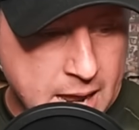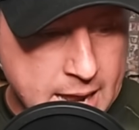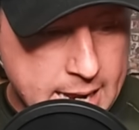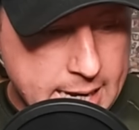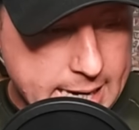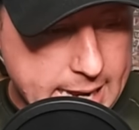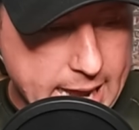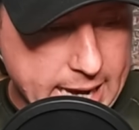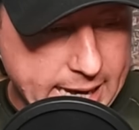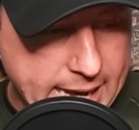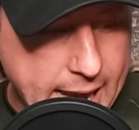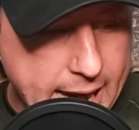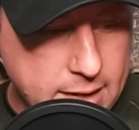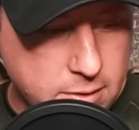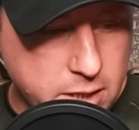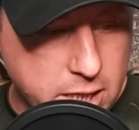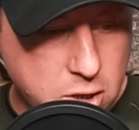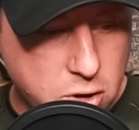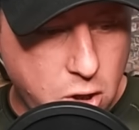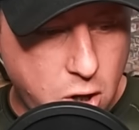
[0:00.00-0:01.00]
Yeah,
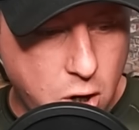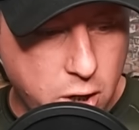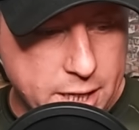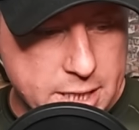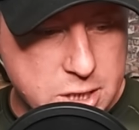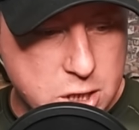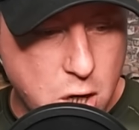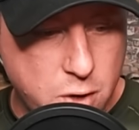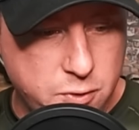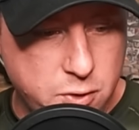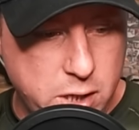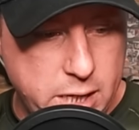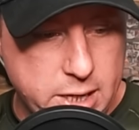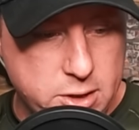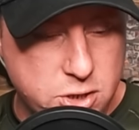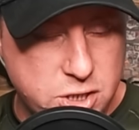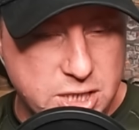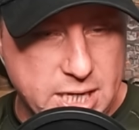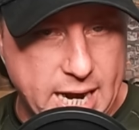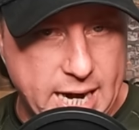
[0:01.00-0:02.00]
Caitlyn Clark is over
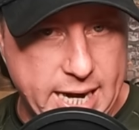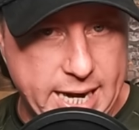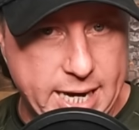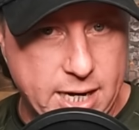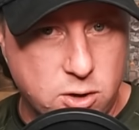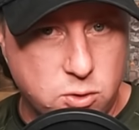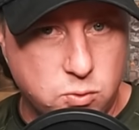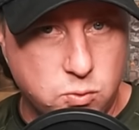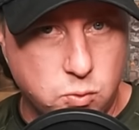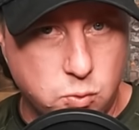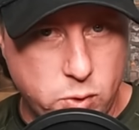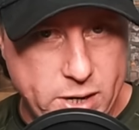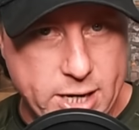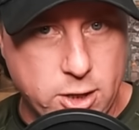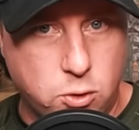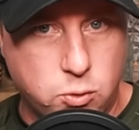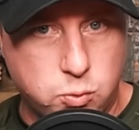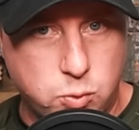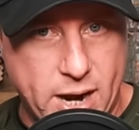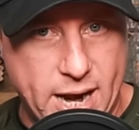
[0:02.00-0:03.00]
here setting
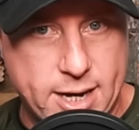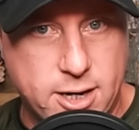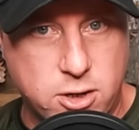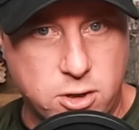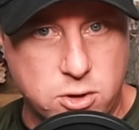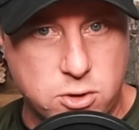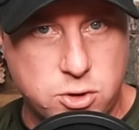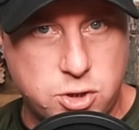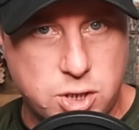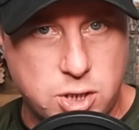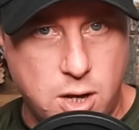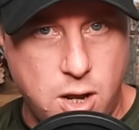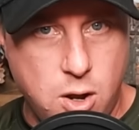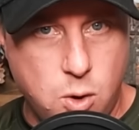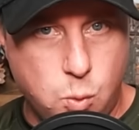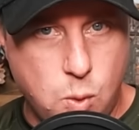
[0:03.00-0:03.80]
real records,